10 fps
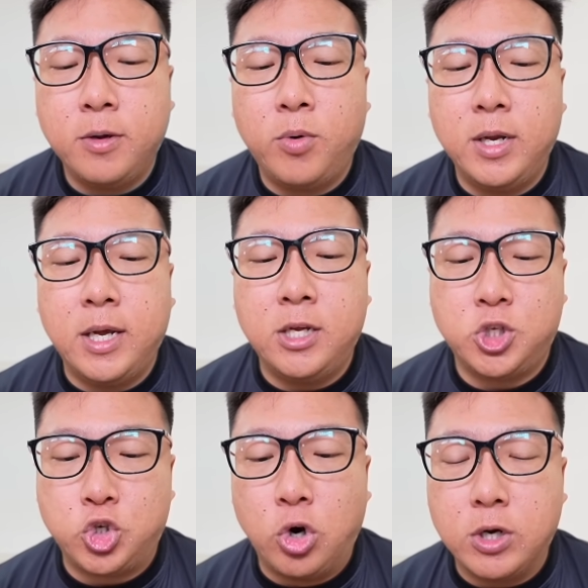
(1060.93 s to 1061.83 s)
the one that is
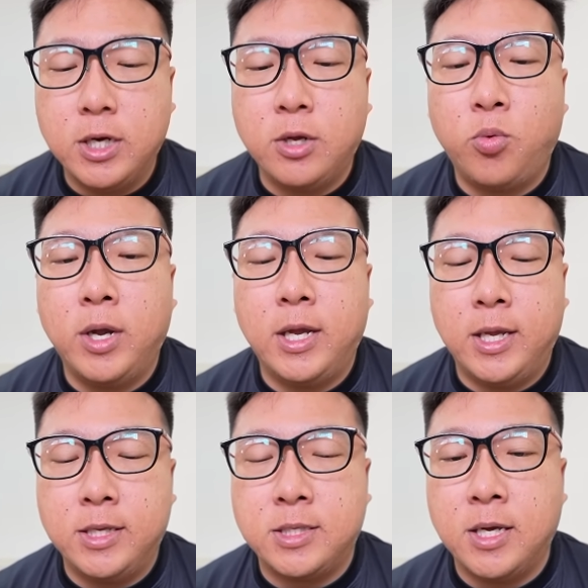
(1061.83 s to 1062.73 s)
stronger, the one that
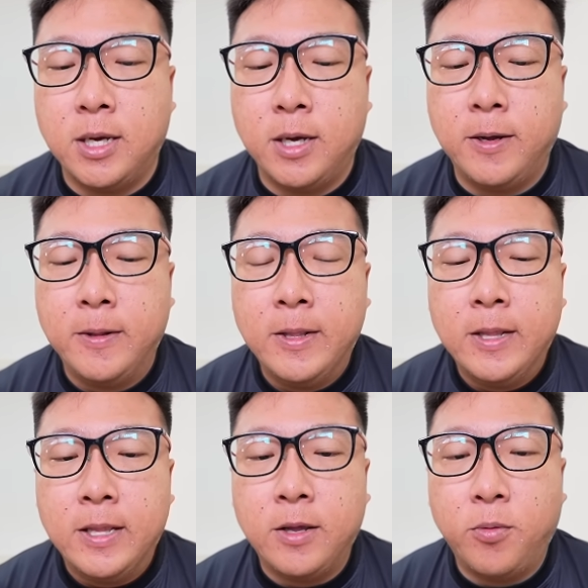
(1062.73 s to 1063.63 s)
is the
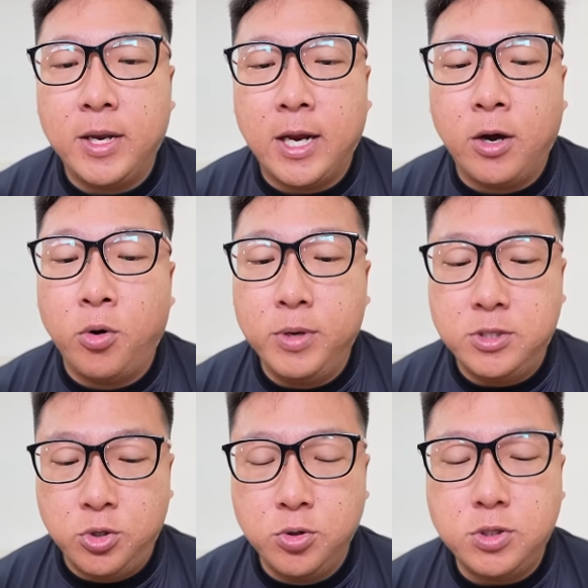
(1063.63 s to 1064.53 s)
one that I
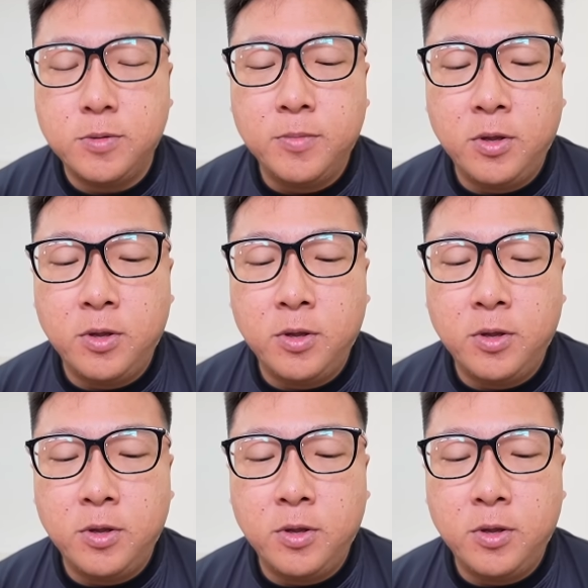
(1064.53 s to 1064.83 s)
always use,